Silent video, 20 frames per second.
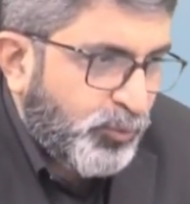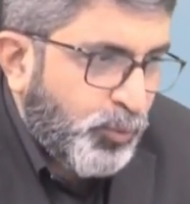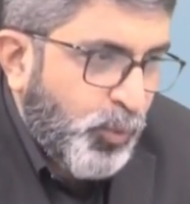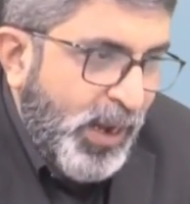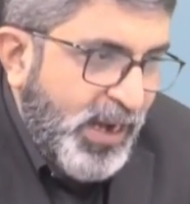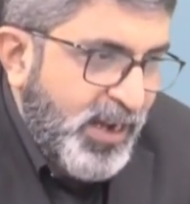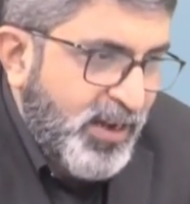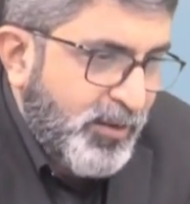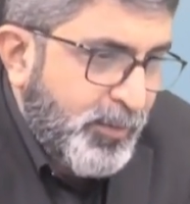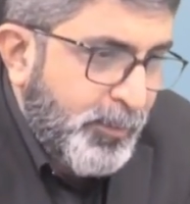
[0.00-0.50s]

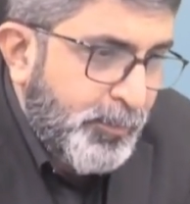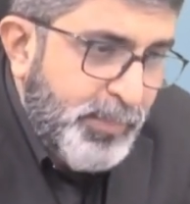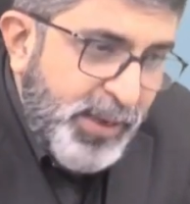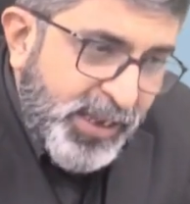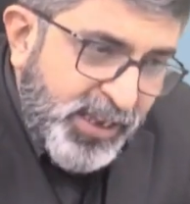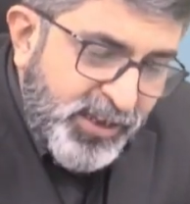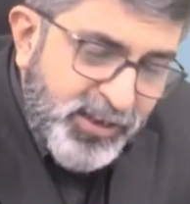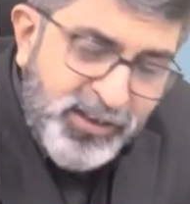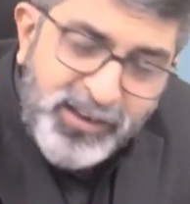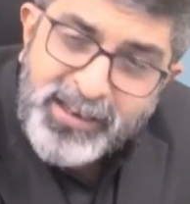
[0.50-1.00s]
one
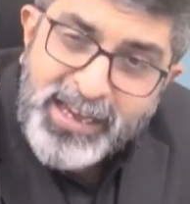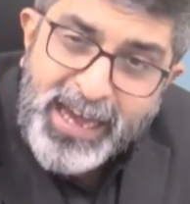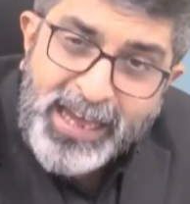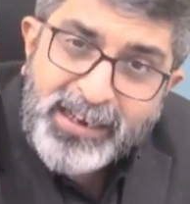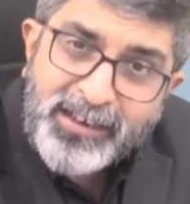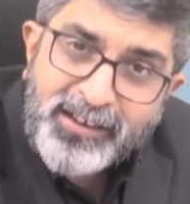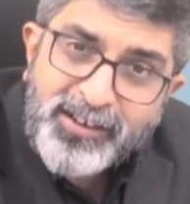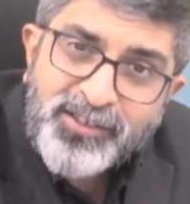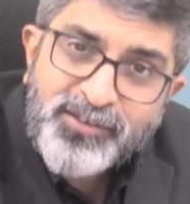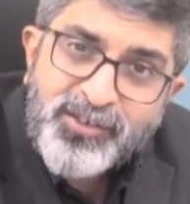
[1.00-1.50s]
big
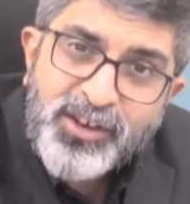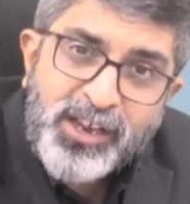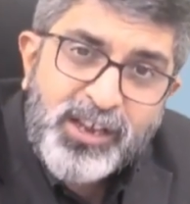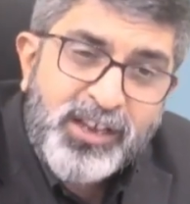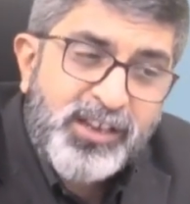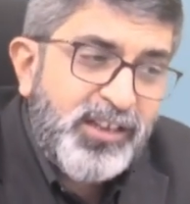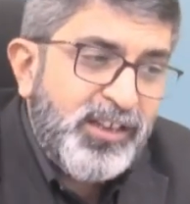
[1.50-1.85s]
characteristic.